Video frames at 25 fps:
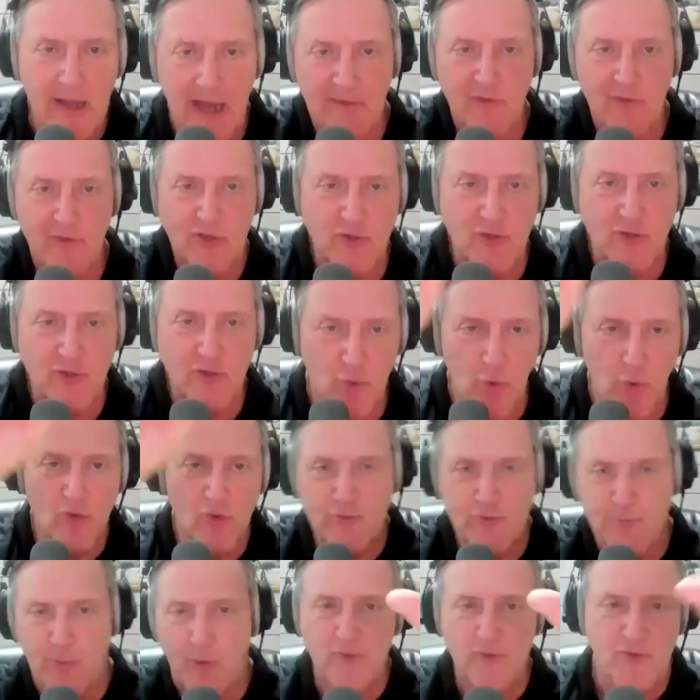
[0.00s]
Every
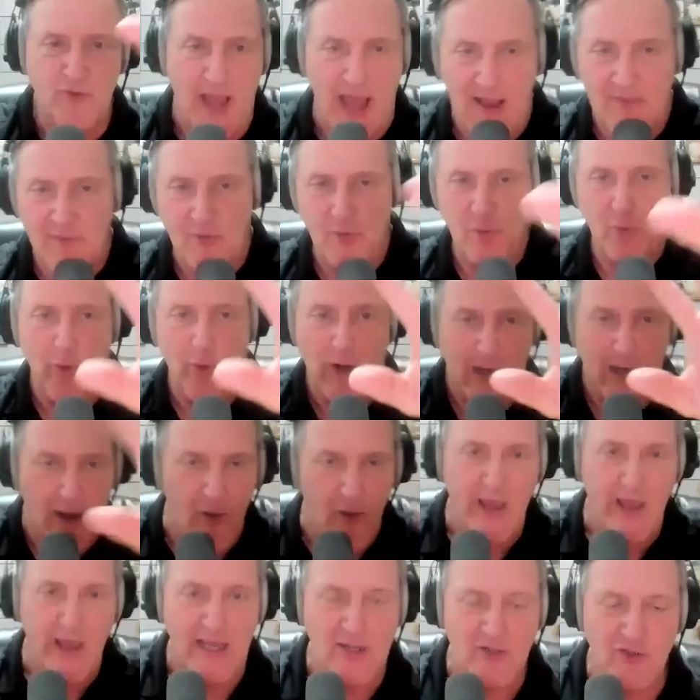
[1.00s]
tool is supposed to have the right
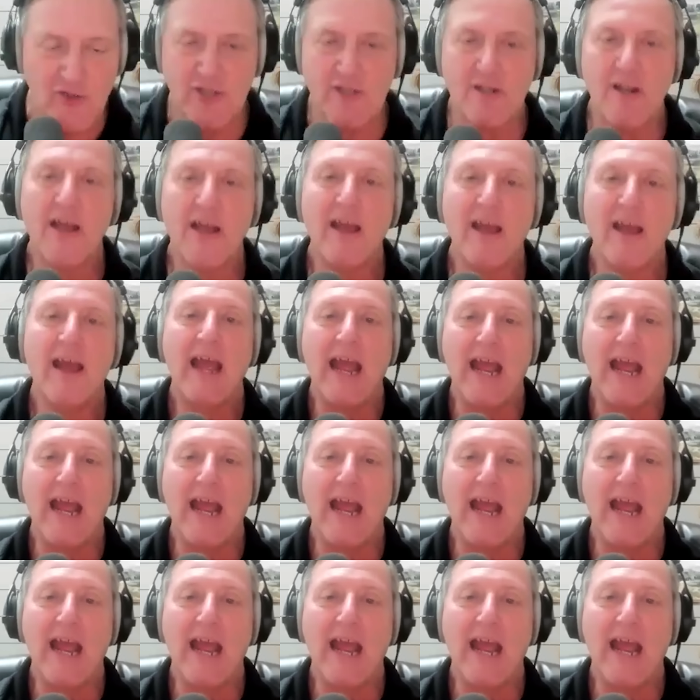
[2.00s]
location.